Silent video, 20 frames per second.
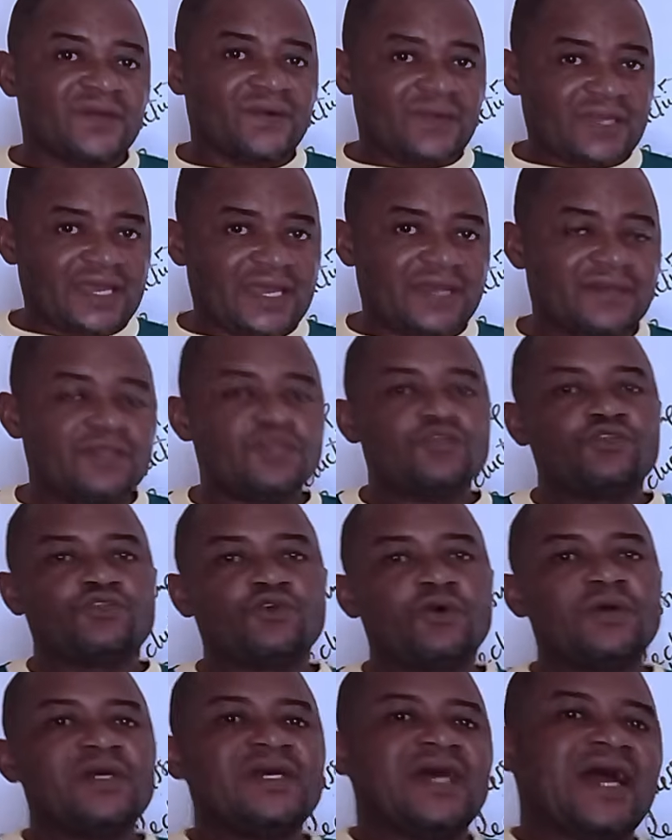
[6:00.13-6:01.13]
Okay,
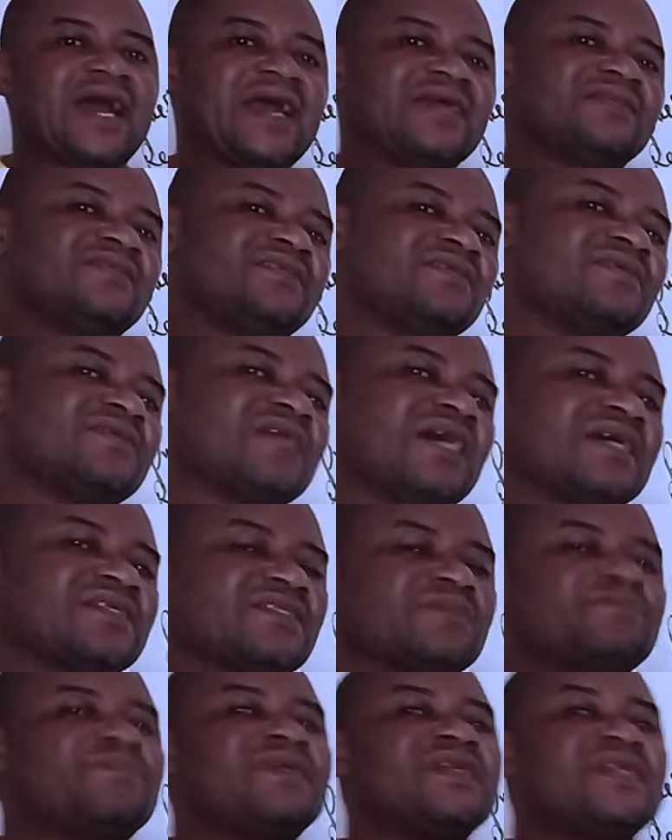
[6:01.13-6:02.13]
so ideal
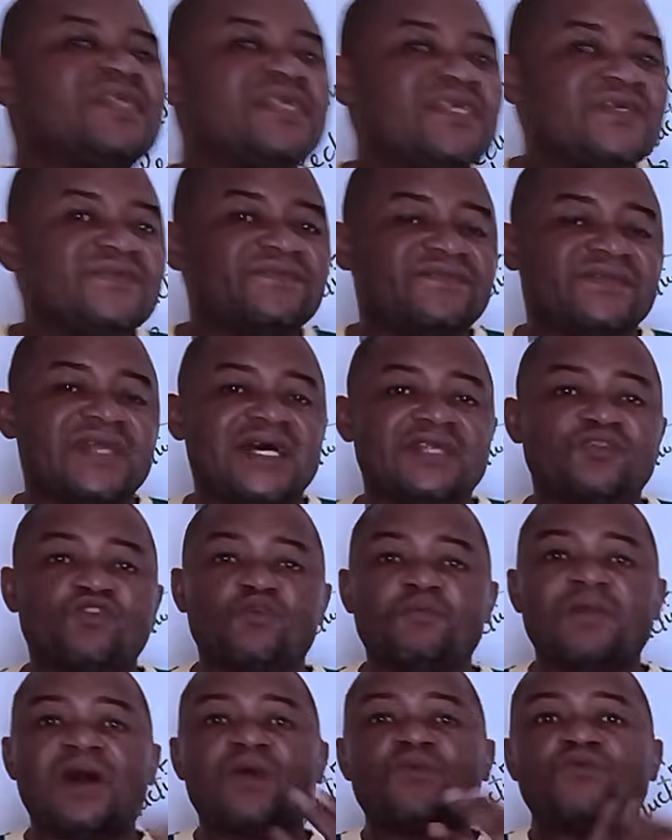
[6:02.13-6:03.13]
gas believe that
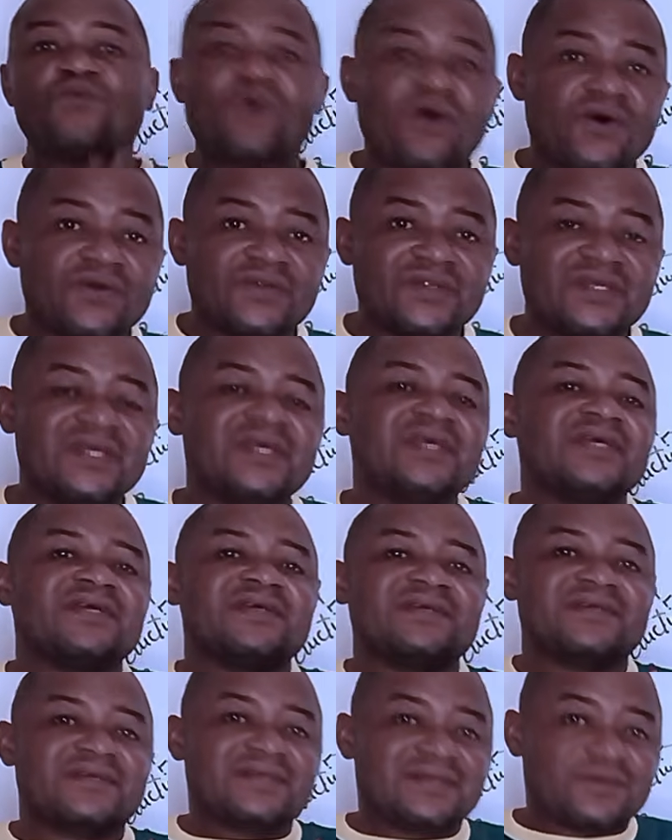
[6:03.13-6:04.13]
number one,
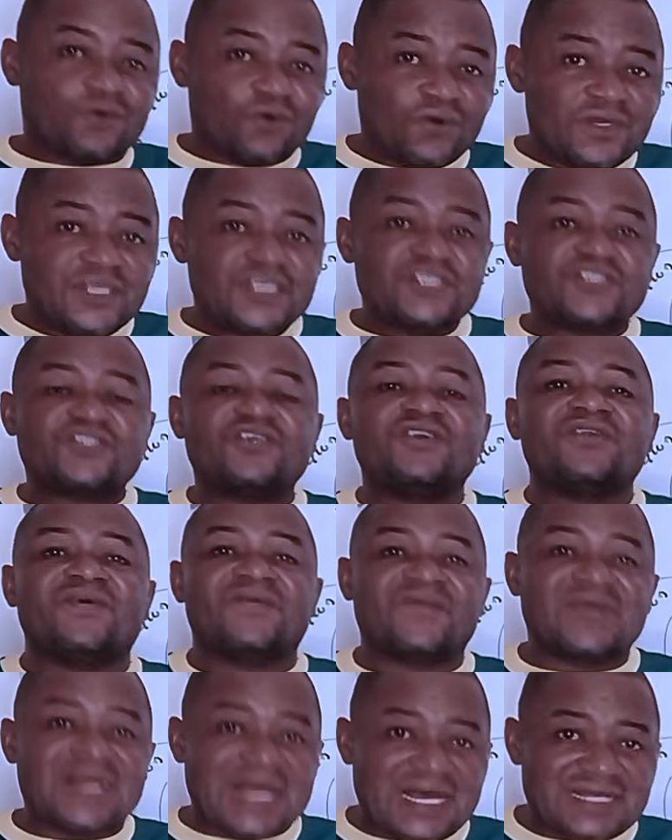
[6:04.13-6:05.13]
collision
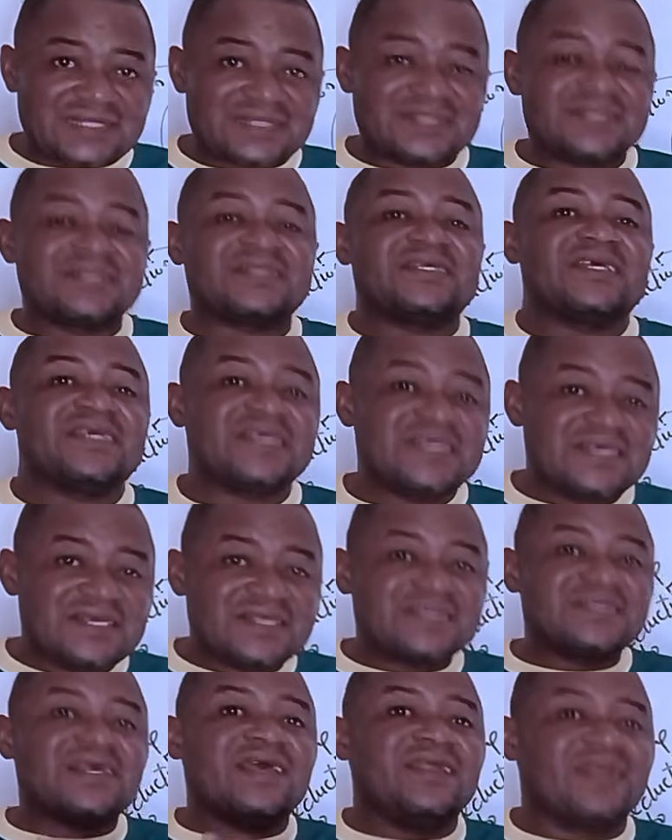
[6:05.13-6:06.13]
of gases
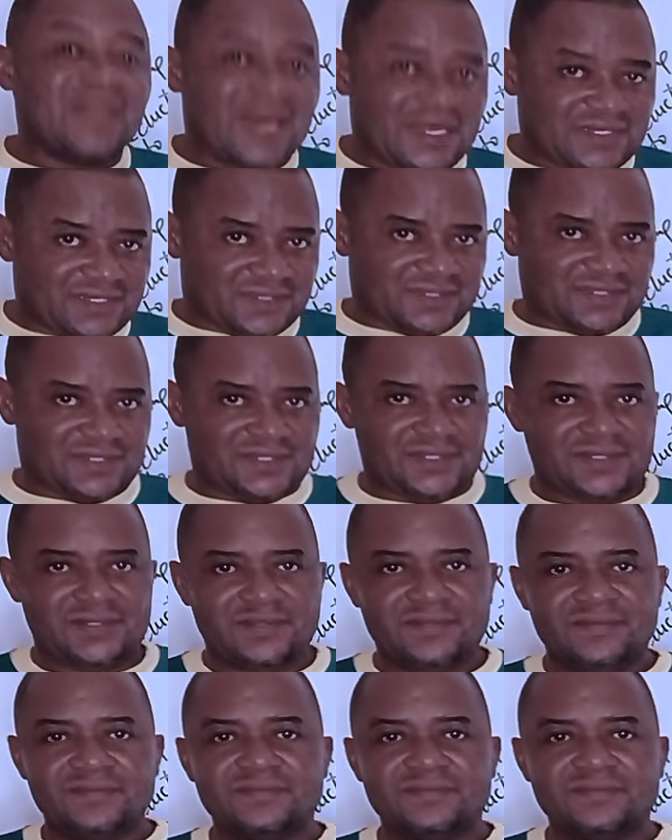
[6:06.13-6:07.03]
is elastic.